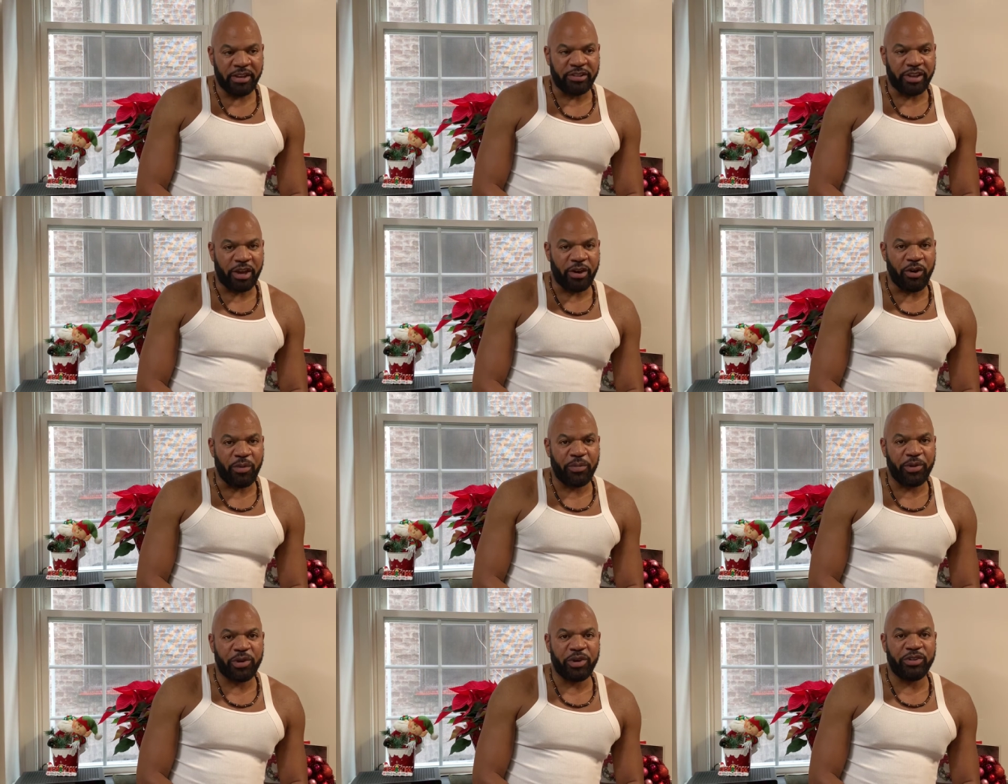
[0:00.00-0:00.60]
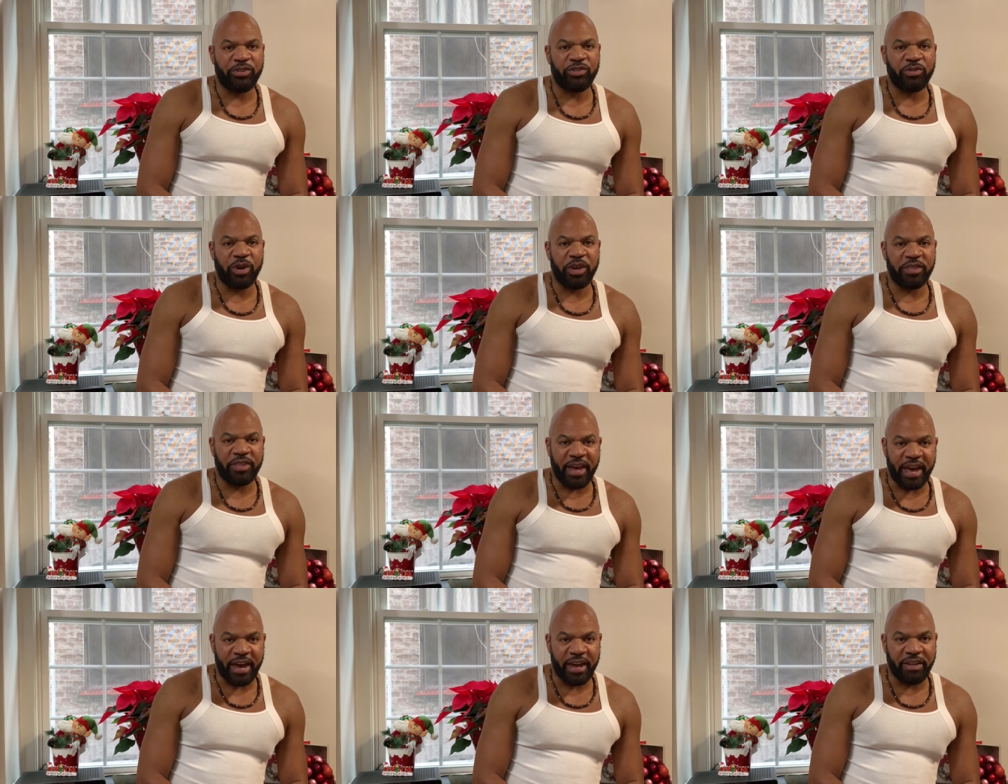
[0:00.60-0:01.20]
So I hope you
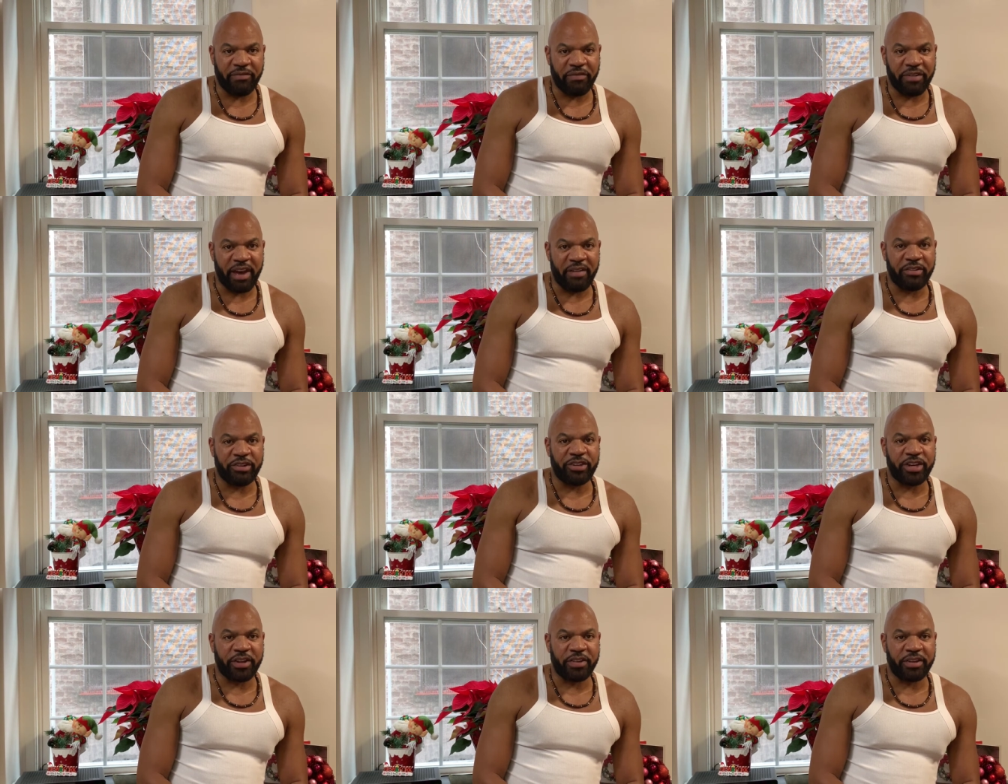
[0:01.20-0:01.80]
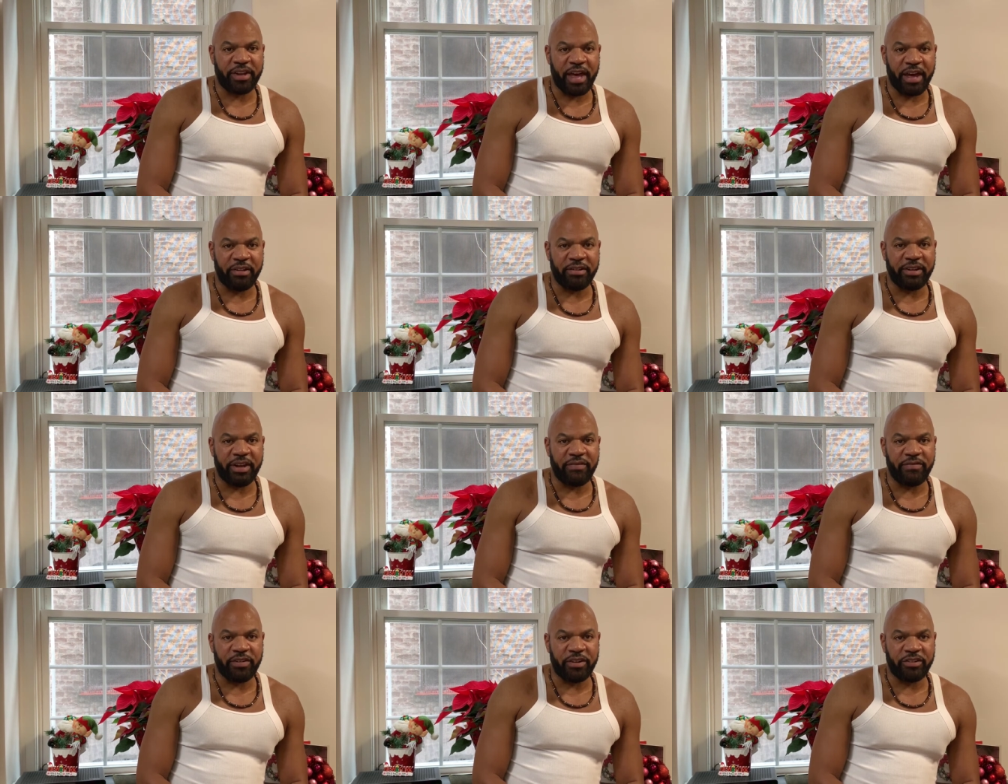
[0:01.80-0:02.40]
enjoyed that. If you haven't checked it out,
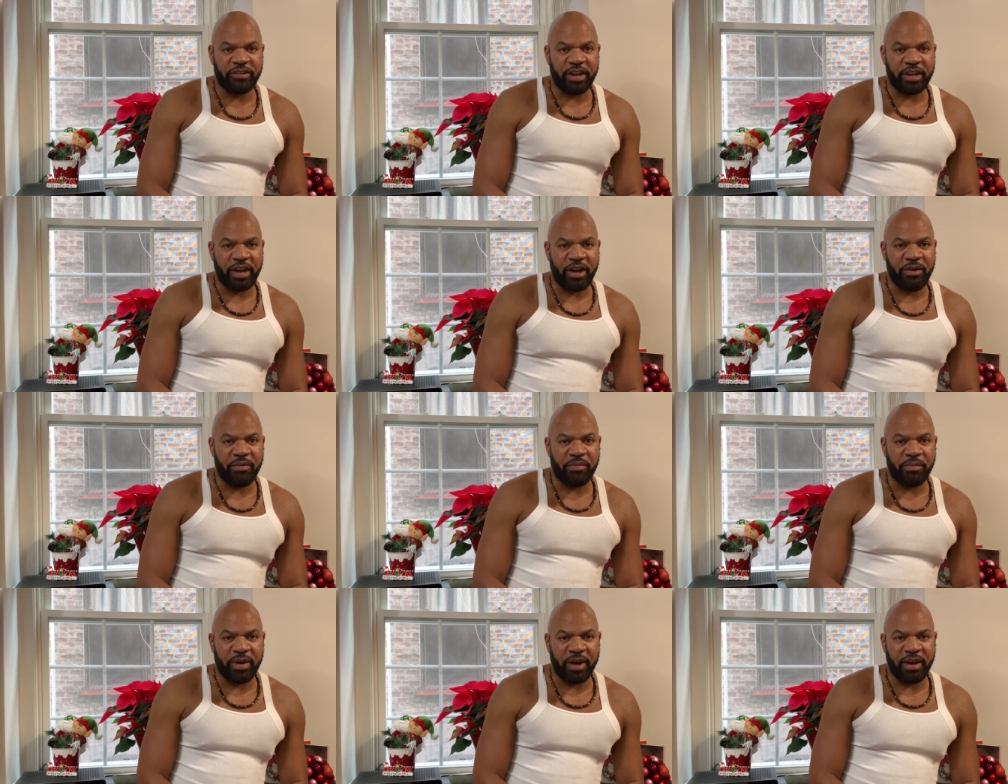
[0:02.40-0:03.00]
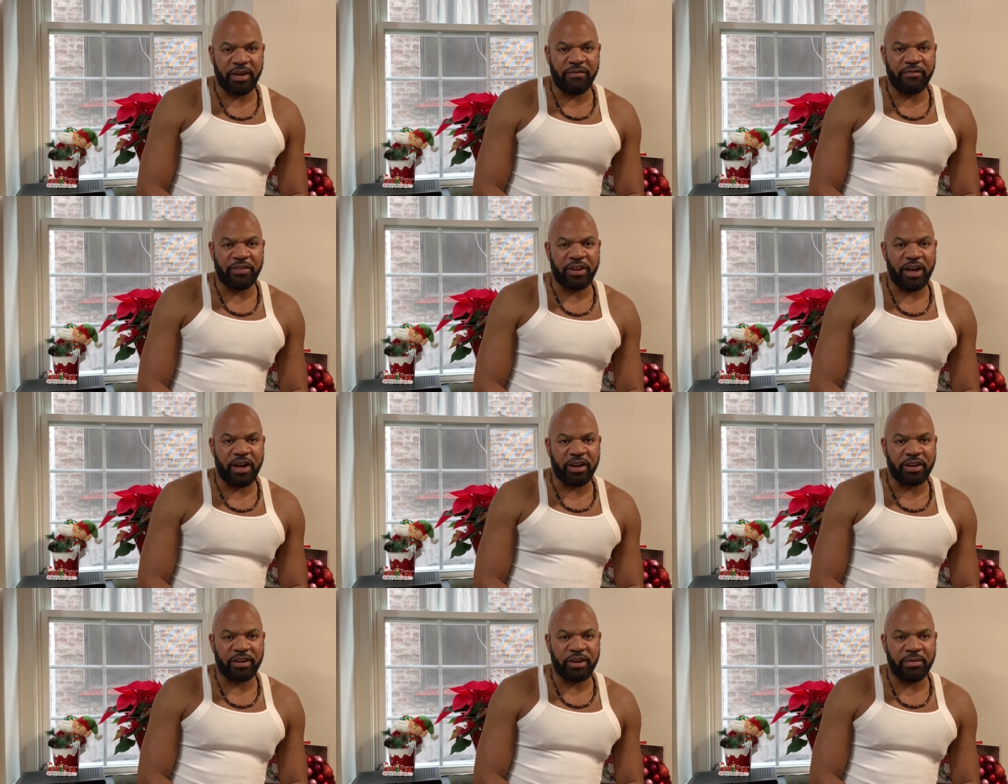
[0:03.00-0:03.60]
definitely check out my
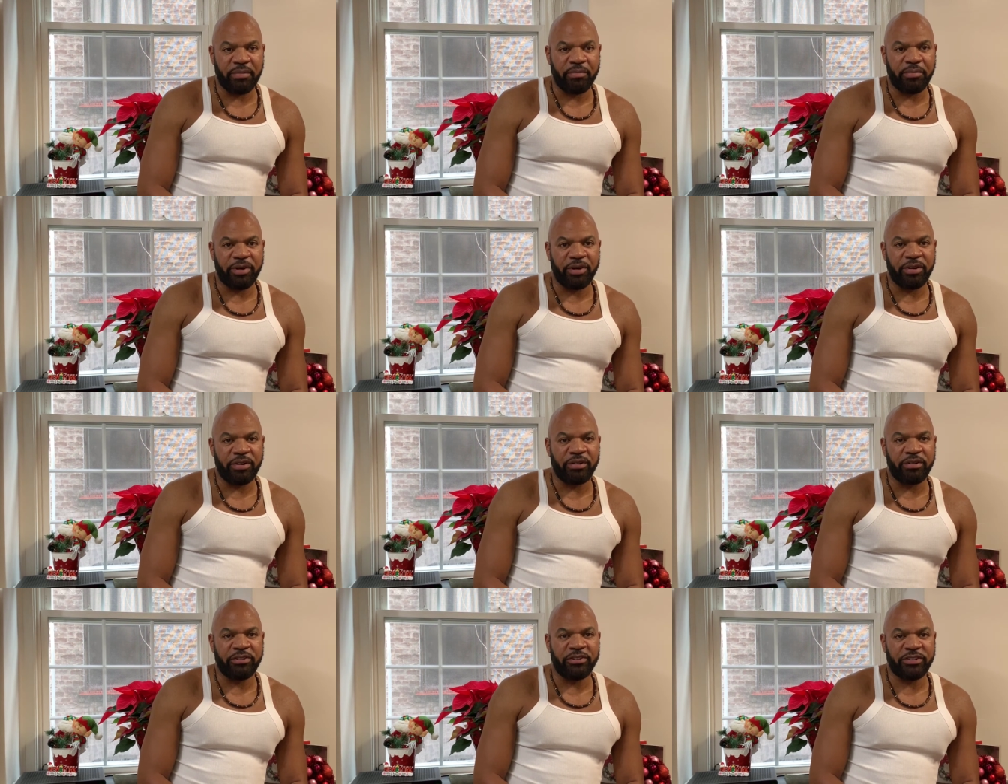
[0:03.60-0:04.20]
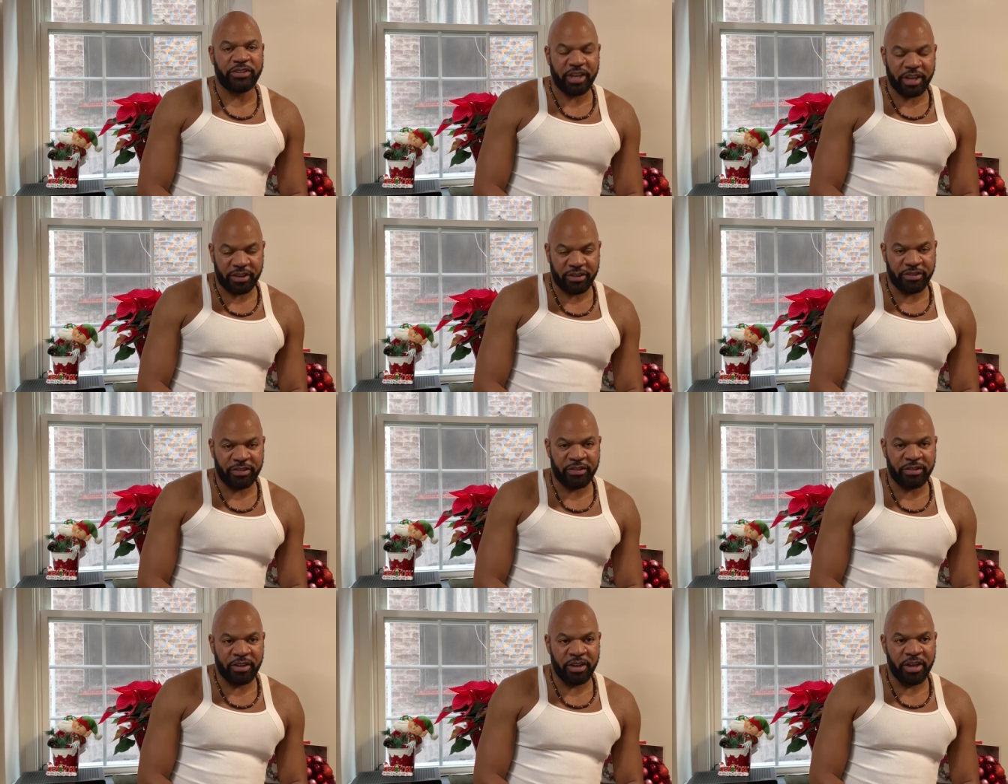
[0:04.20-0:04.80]
vlog number
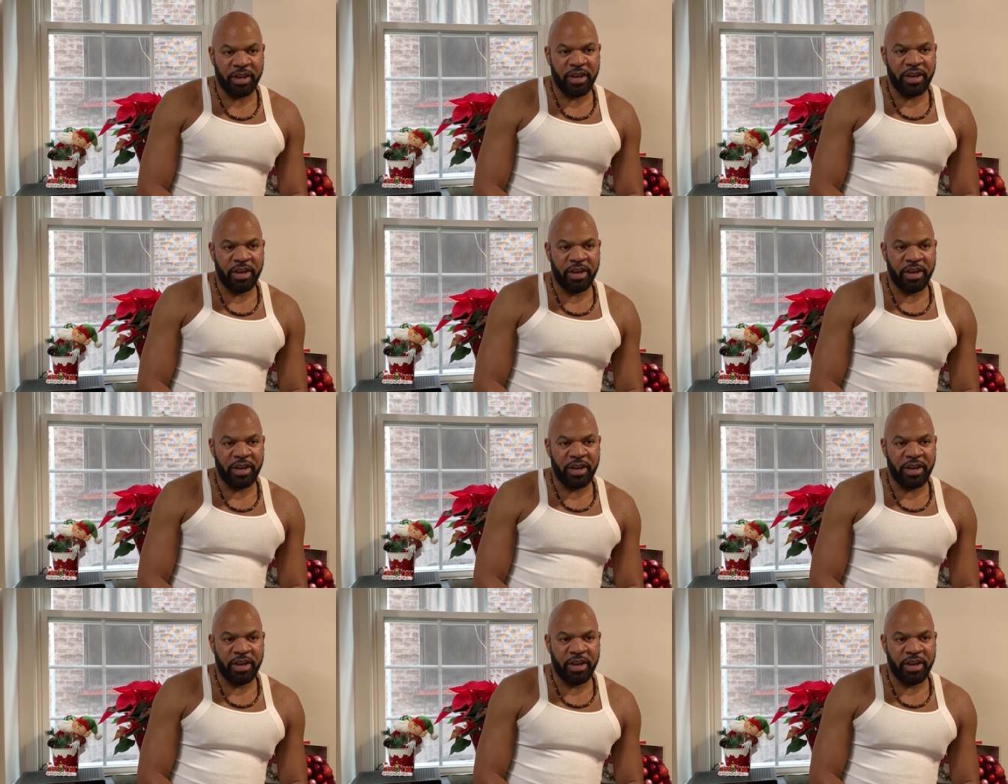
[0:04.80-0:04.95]
six.